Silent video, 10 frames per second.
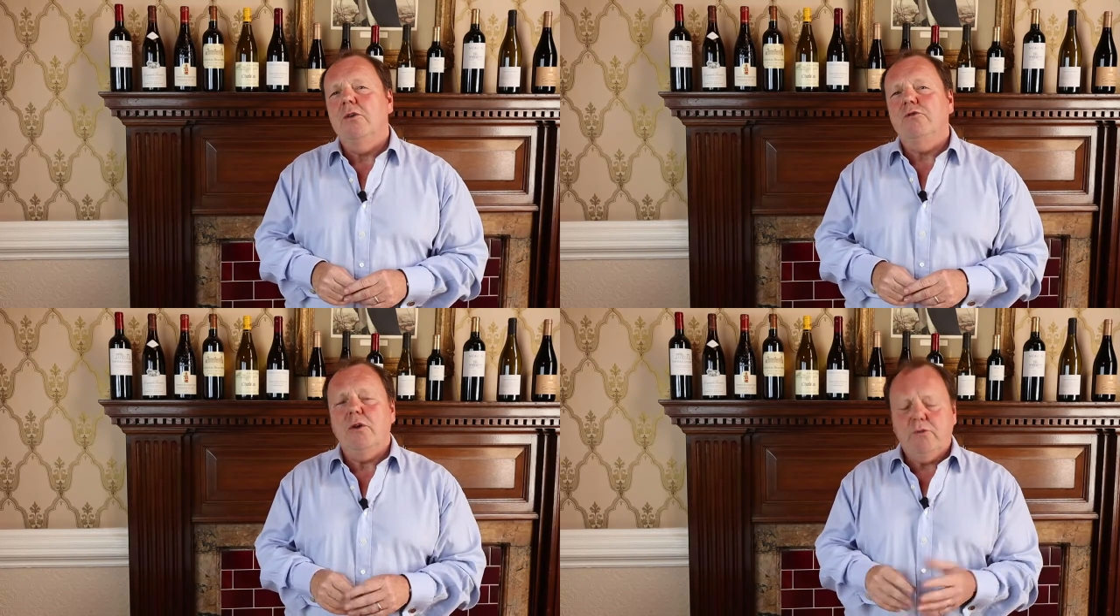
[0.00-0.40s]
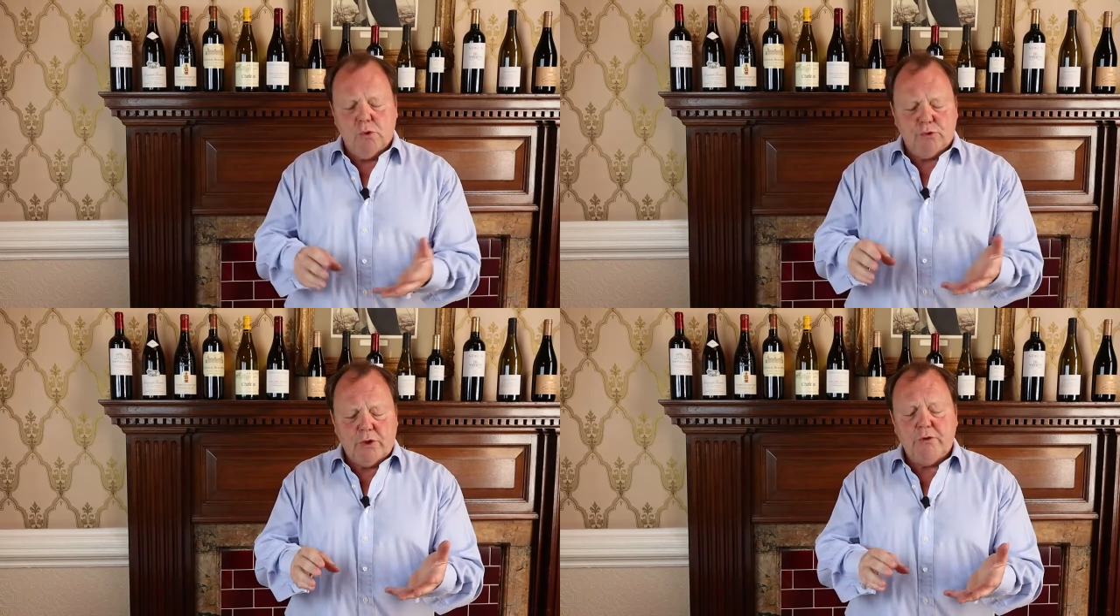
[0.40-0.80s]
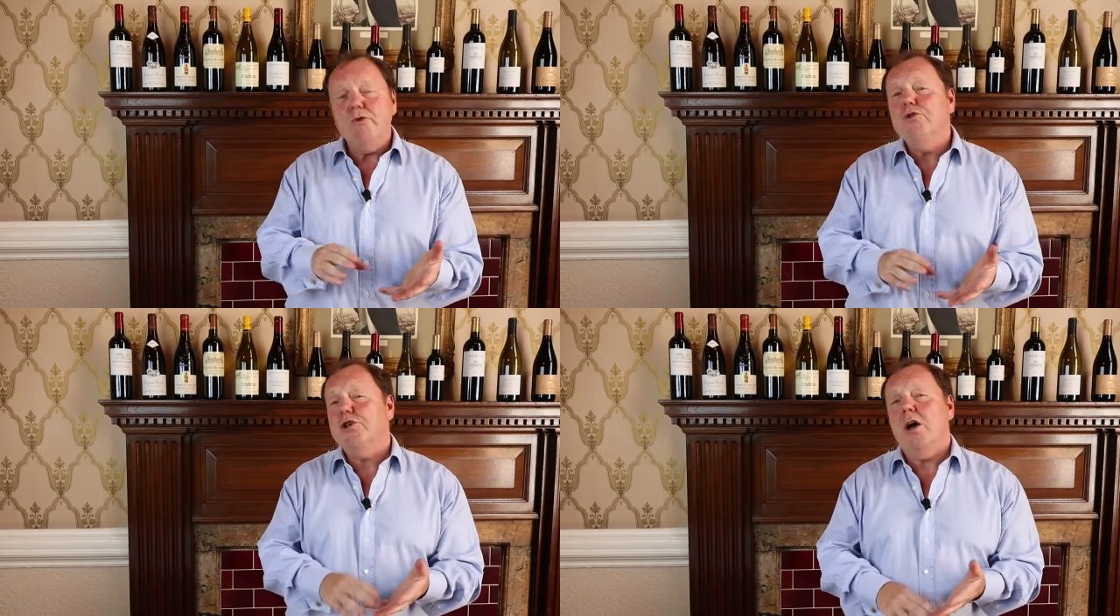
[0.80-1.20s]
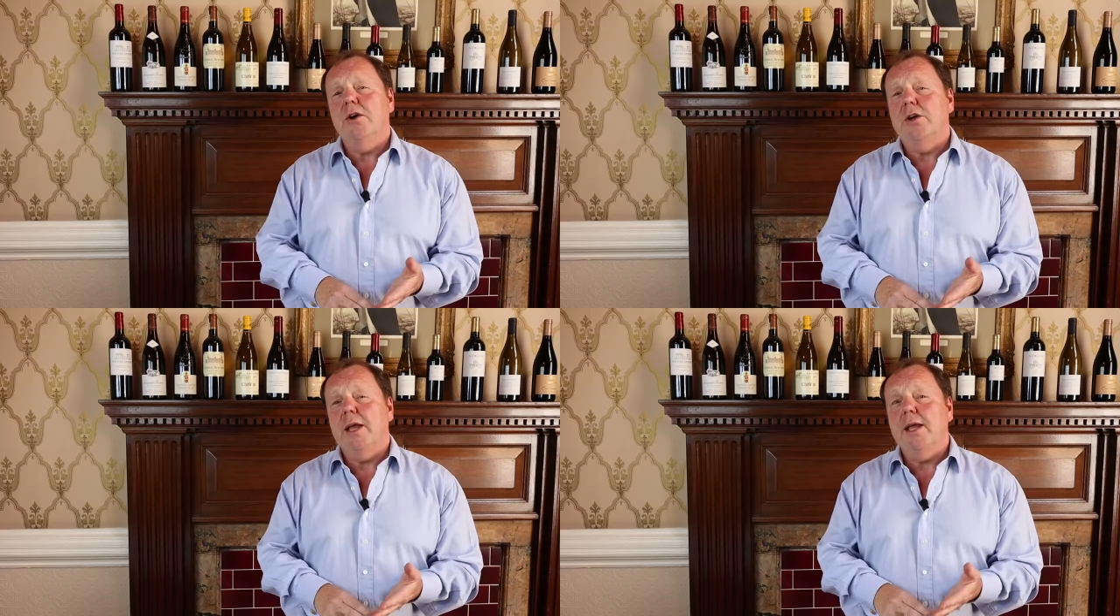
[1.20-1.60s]
So of course they grew
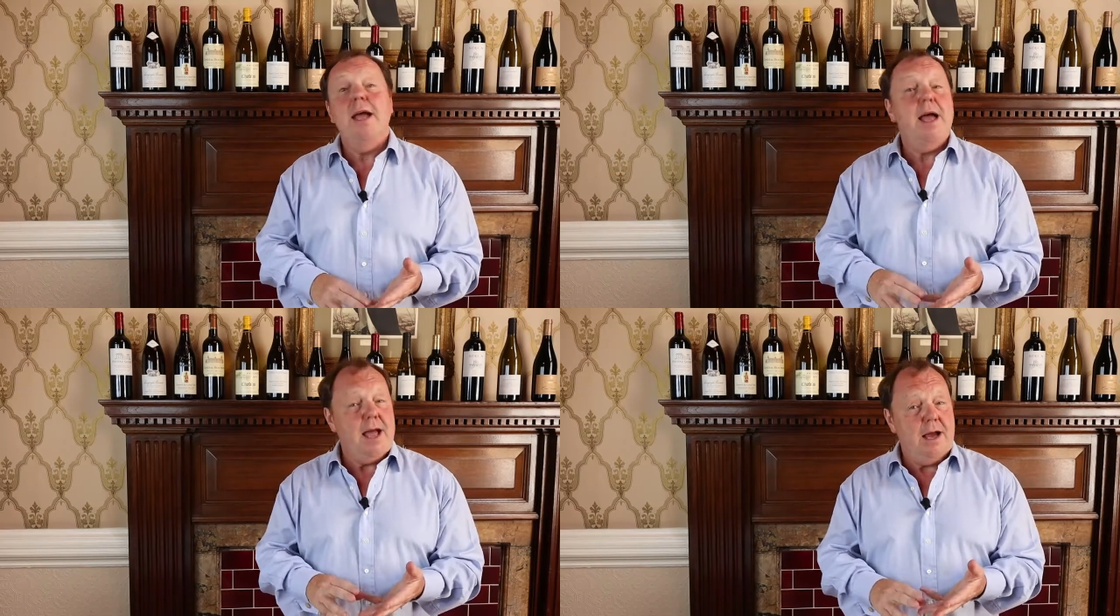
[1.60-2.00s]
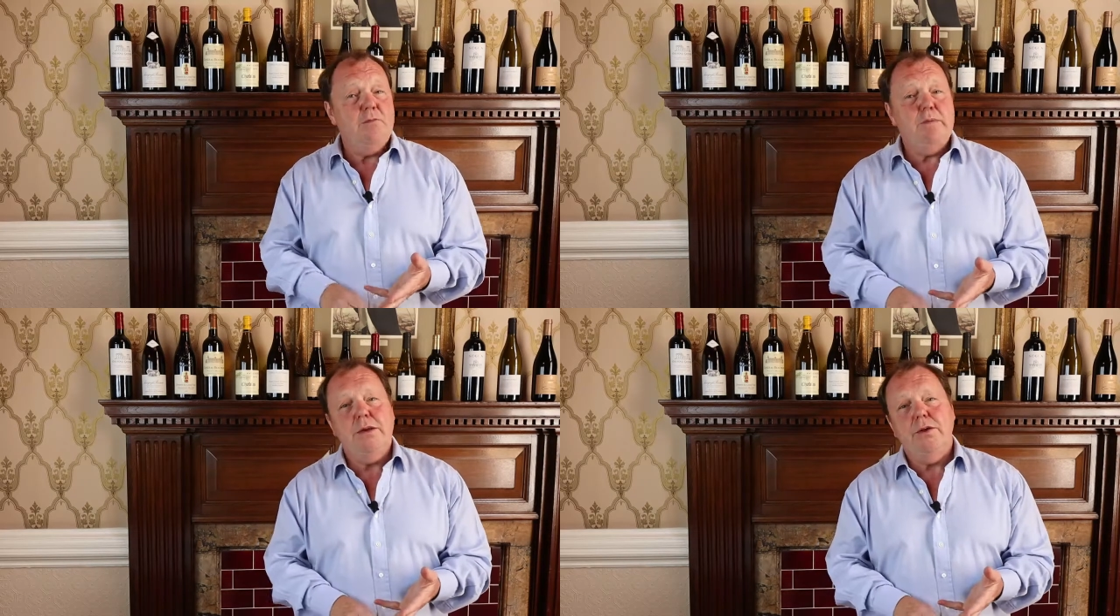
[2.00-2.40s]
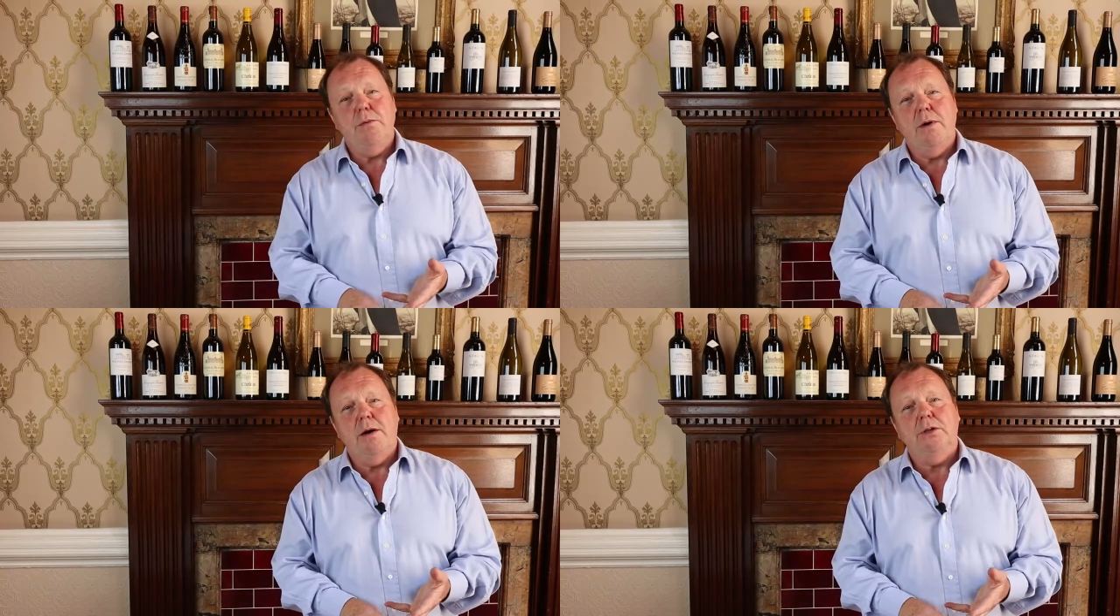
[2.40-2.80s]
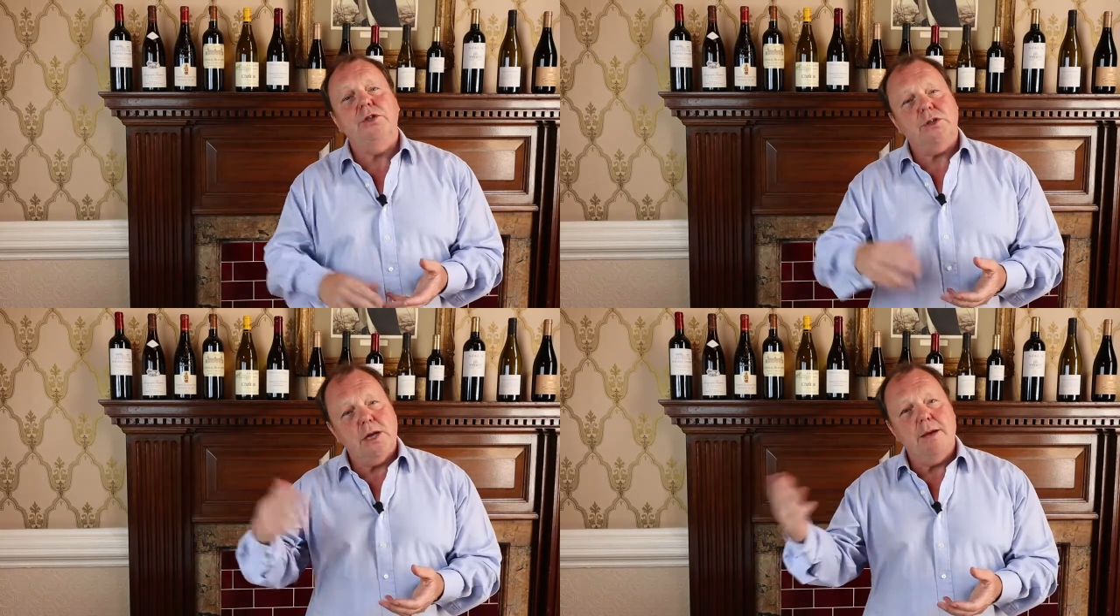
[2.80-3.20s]
Chardonnay and Pinot Noir,
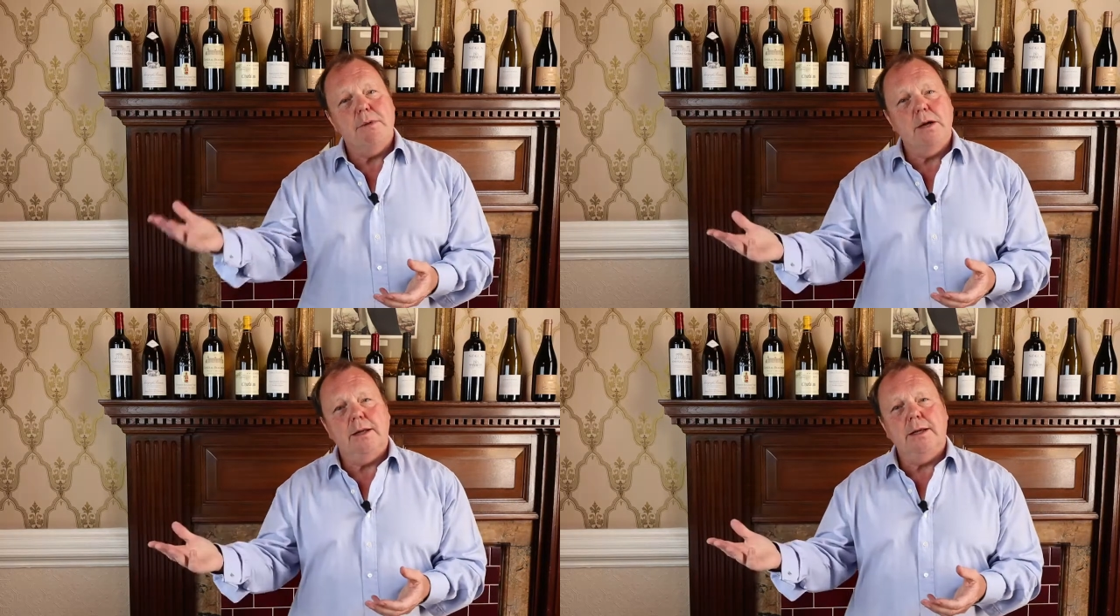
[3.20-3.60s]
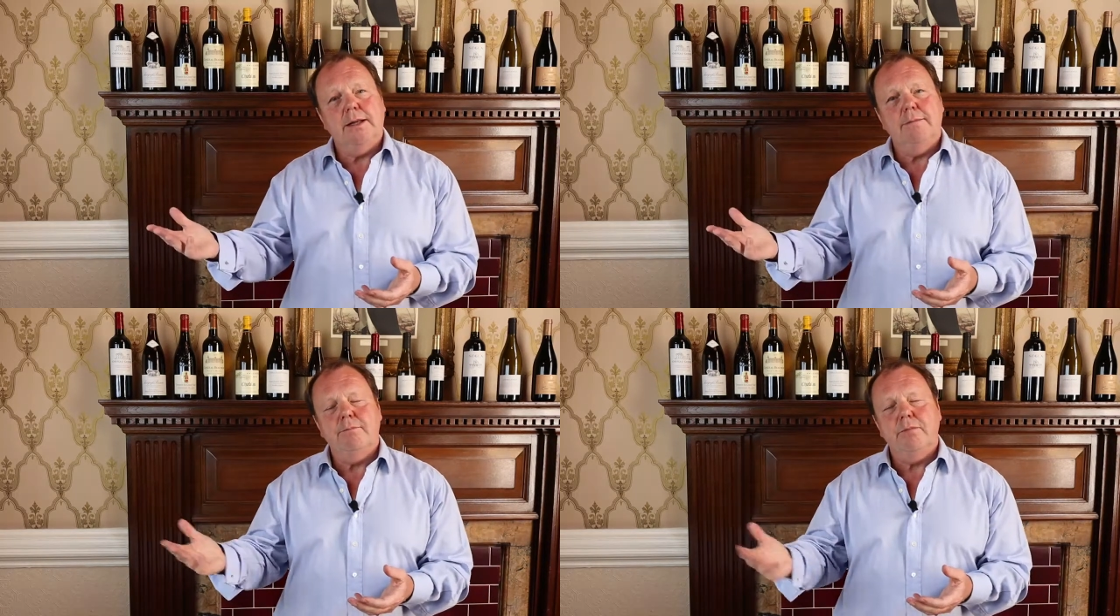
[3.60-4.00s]
just like Burgundy.